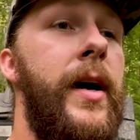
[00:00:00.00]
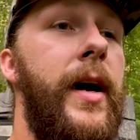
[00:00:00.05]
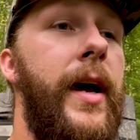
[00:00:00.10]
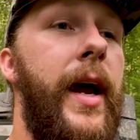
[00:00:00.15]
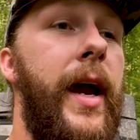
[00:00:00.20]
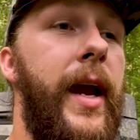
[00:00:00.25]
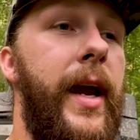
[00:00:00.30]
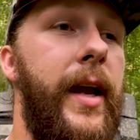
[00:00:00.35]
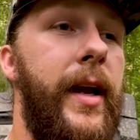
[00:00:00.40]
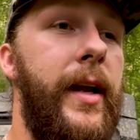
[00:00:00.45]

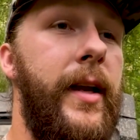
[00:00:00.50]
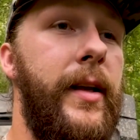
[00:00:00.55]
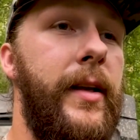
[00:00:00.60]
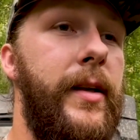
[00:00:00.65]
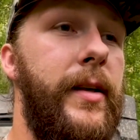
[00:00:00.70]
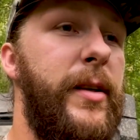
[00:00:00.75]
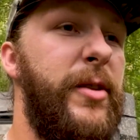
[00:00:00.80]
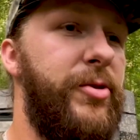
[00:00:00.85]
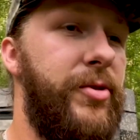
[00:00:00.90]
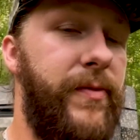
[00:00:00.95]
and
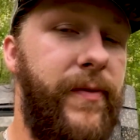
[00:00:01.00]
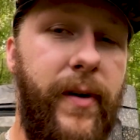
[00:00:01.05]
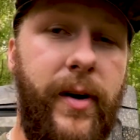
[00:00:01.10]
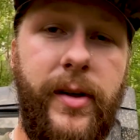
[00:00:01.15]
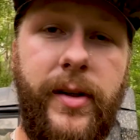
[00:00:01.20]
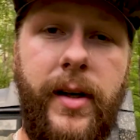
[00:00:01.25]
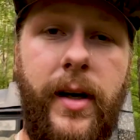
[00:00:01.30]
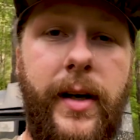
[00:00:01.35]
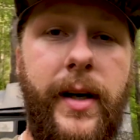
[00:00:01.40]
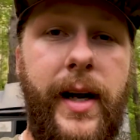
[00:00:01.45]
it's the
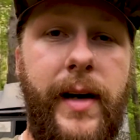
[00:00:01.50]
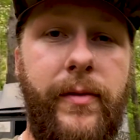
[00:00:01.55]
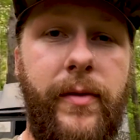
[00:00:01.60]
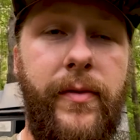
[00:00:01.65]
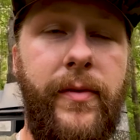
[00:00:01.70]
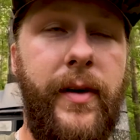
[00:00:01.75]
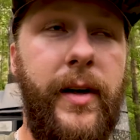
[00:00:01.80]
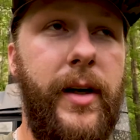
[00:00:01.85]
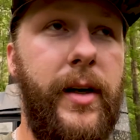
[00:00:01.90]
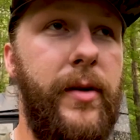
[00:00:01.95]
first hunt I ever
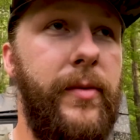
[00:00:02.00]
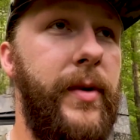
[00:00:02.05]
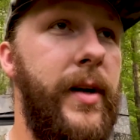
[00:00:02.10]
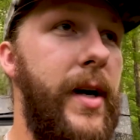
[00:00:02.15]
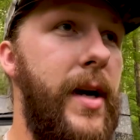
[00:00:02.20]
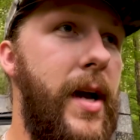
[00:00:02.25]
filmed.